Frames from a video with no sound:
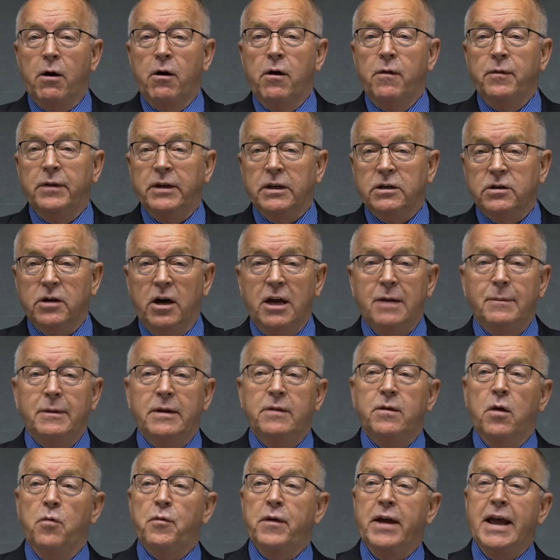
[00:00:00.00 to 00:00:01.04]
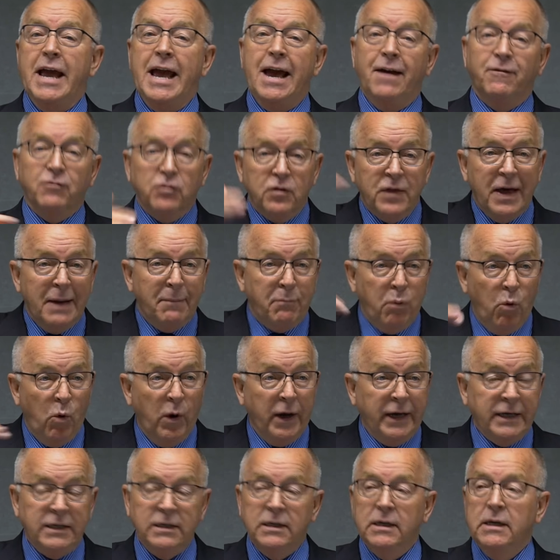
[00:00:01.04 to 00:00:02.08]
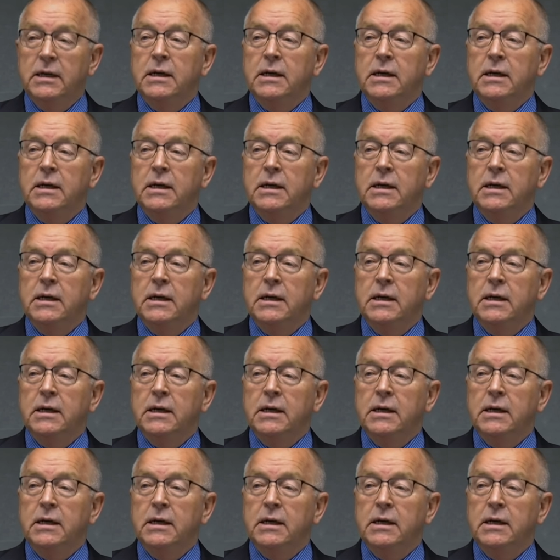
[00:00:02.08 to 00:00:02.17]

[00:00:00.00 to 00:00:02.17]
and the autonomy that they have to that point,